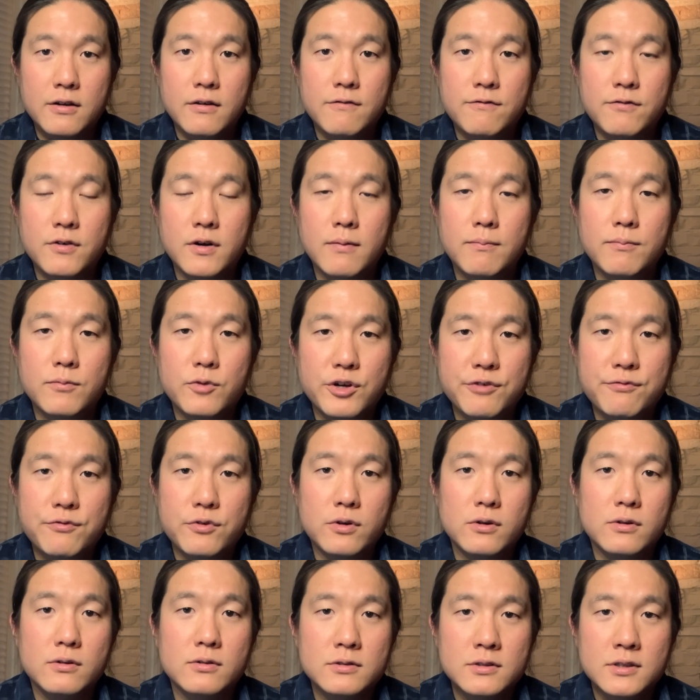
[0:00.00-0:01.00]
from
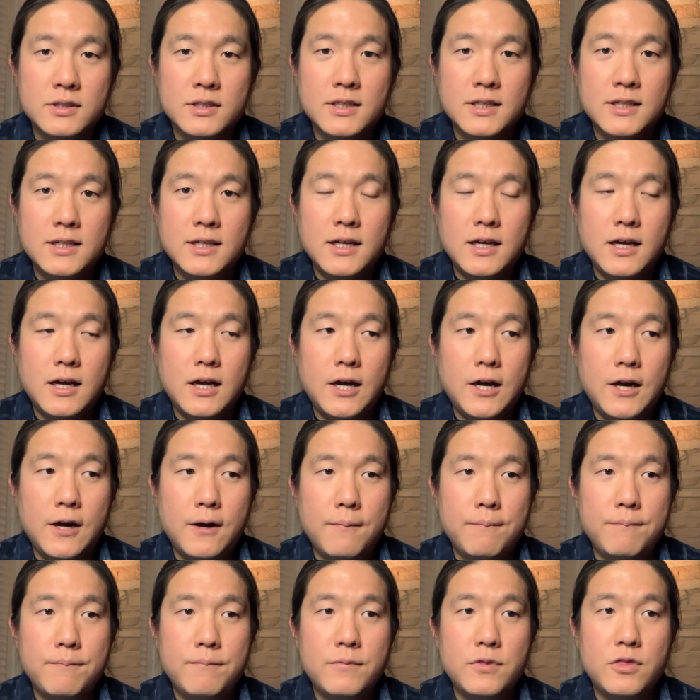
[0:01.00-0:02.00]
referral,
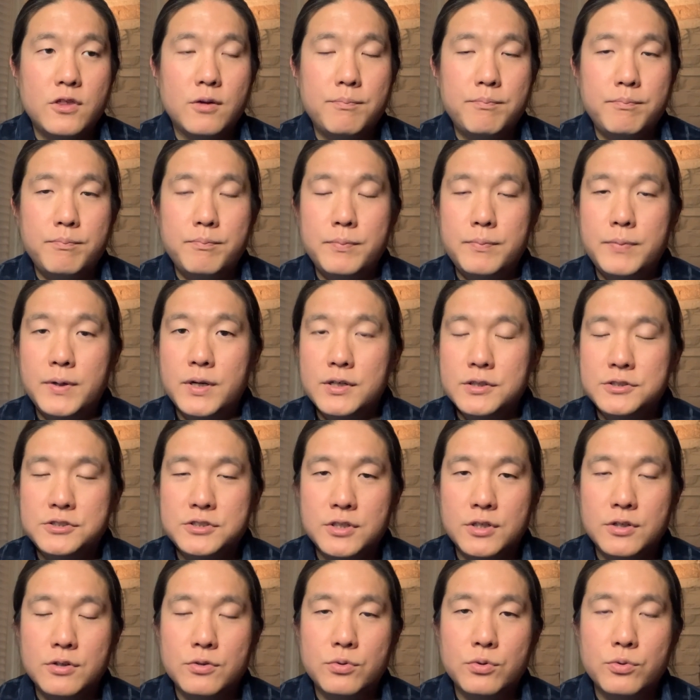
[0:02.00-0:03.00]
the
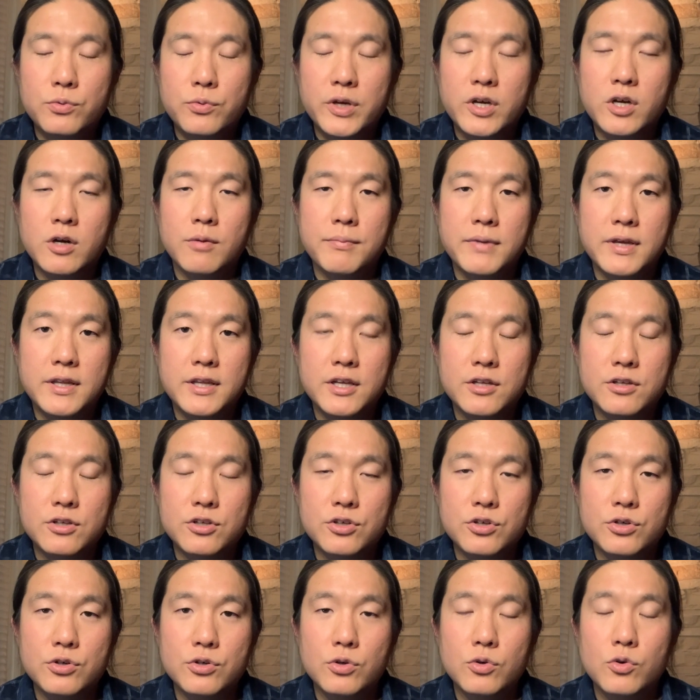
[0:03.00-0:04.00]
person who recommended
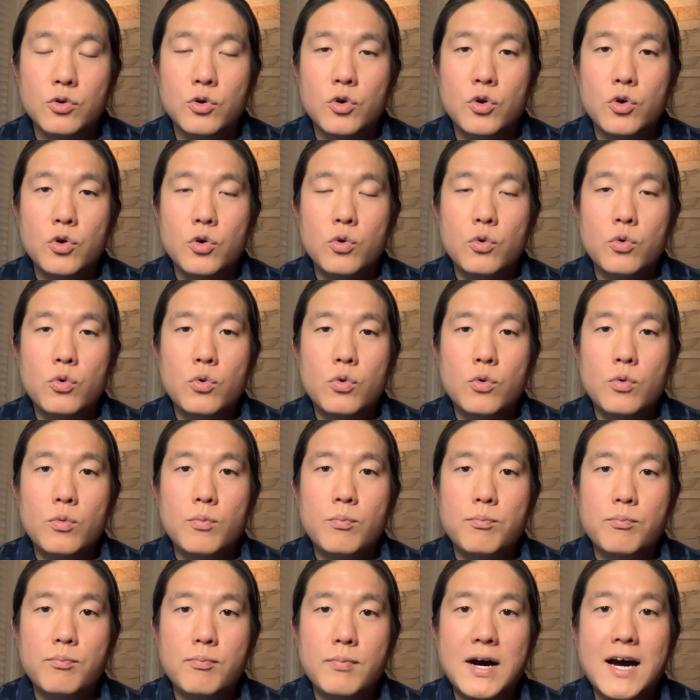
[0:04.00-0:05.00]
you
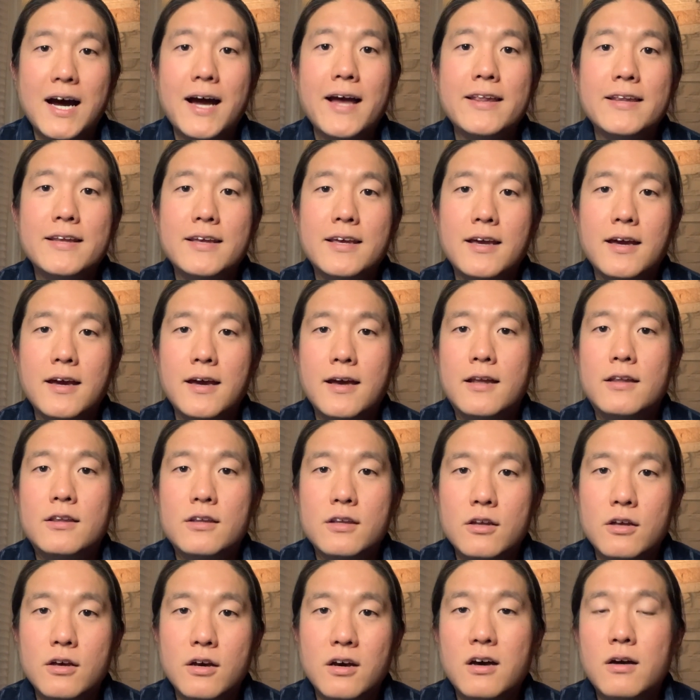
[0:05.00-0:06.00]
might get
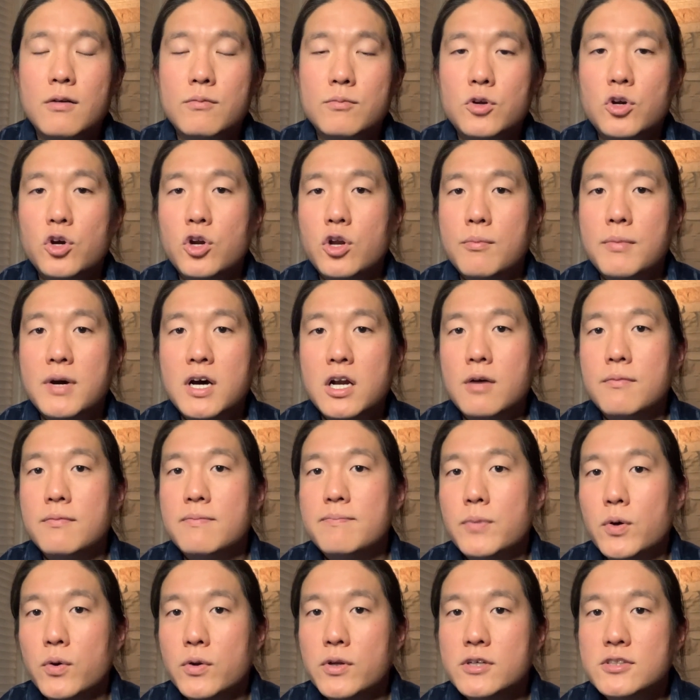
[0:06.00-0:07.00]
a good amount of
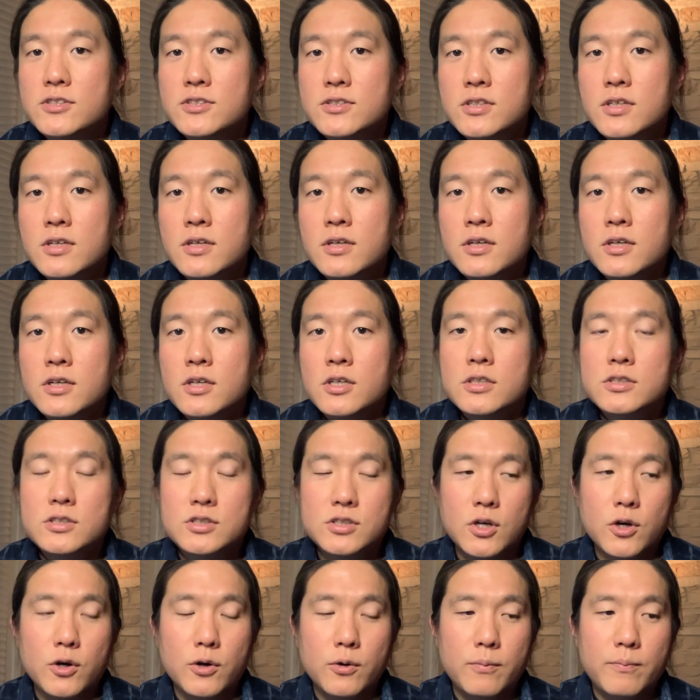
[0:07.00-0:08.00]
bonus.
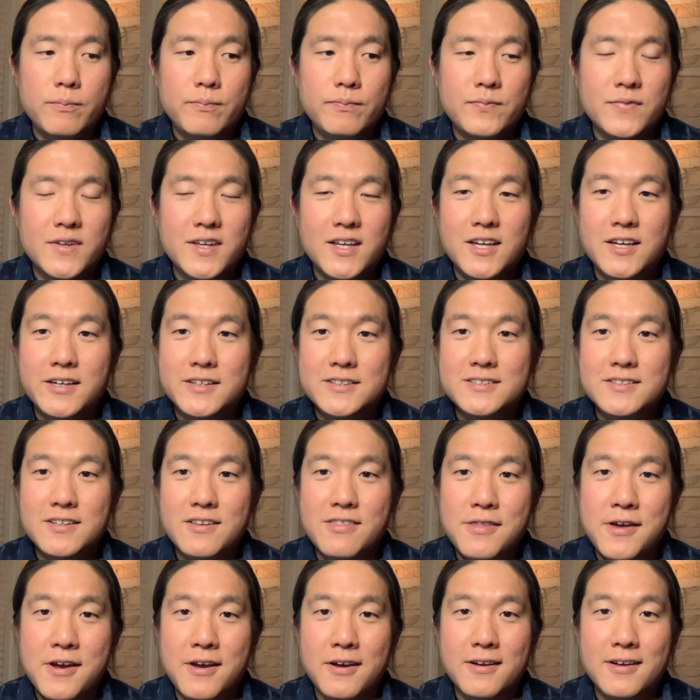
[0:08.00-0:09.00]
So here's the
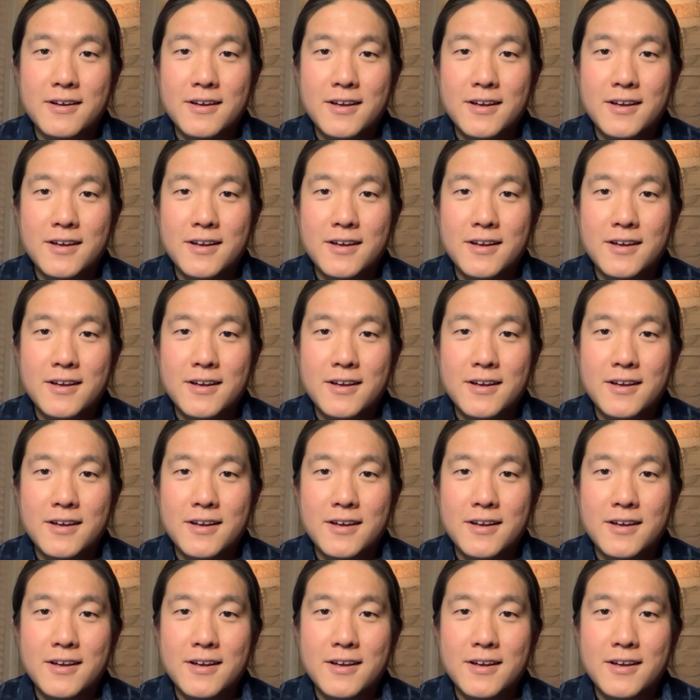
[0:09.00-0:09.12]
thing,